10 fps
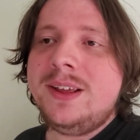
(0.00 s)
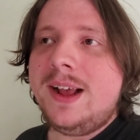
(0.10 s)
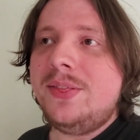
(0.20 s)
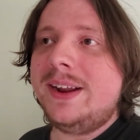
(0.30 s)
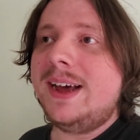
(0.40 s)

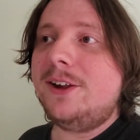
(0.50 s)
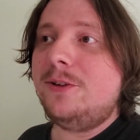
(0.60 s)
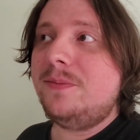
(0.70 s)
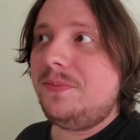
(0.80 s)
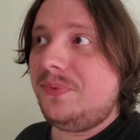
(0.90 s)
and then
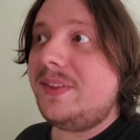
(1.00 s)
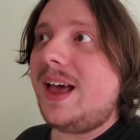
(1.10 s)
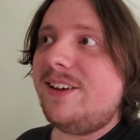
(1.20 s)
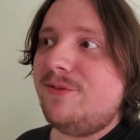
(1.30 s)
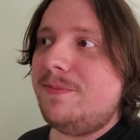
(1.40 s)
I'll
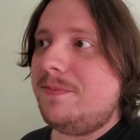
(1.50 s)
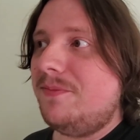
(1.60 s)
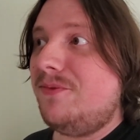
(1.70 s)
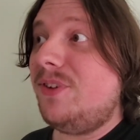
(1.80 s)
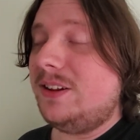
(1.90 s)
have
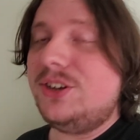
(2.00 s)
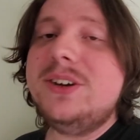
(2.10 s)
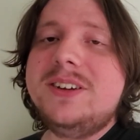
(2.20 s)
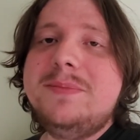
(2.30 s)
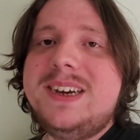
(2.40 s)
felt
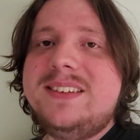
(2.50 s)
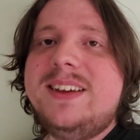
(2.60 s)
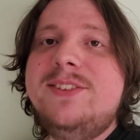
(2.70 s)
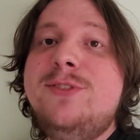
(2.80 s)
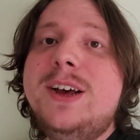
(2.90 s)
good because
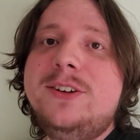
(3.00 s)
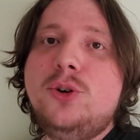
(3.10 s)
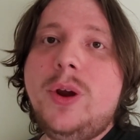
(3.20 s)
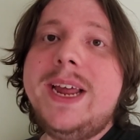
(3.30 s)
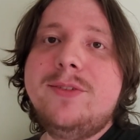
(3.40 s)
I've done
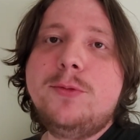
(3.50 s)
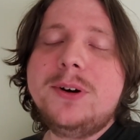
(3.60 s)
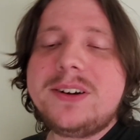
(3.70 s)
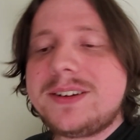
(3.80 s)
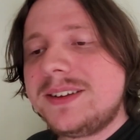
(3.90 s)
creative work.